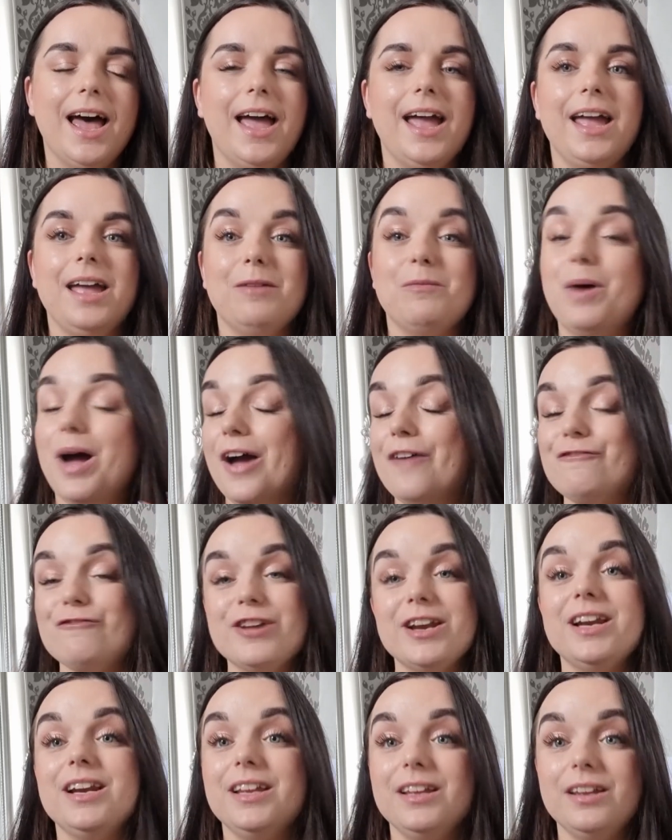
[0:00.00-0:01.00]
I
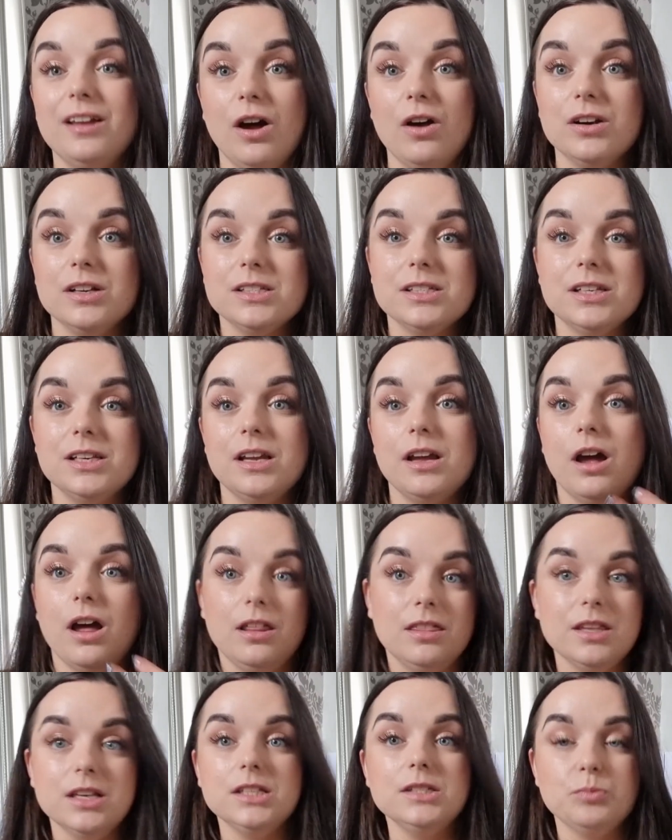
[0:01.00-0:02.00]
really, honestly,
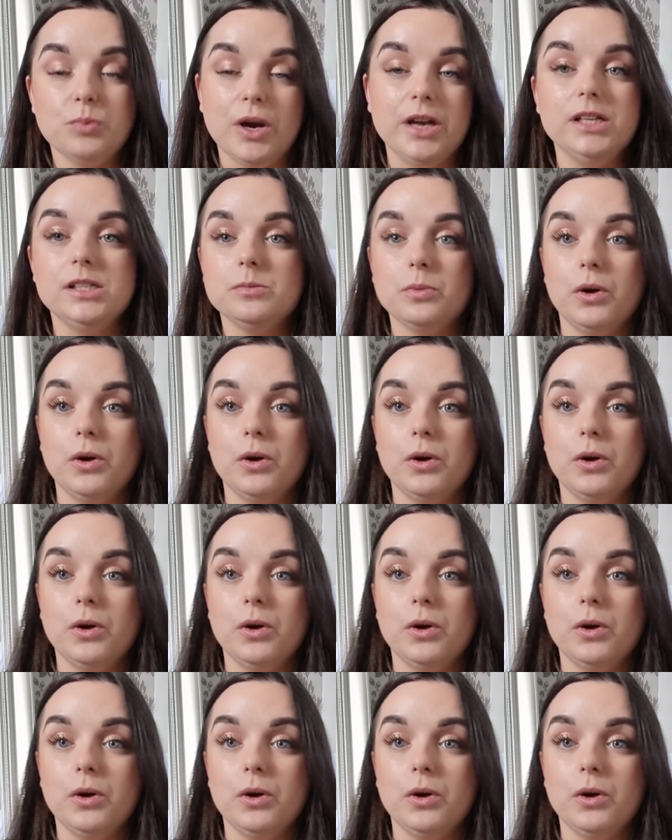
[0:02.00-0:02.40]
on this price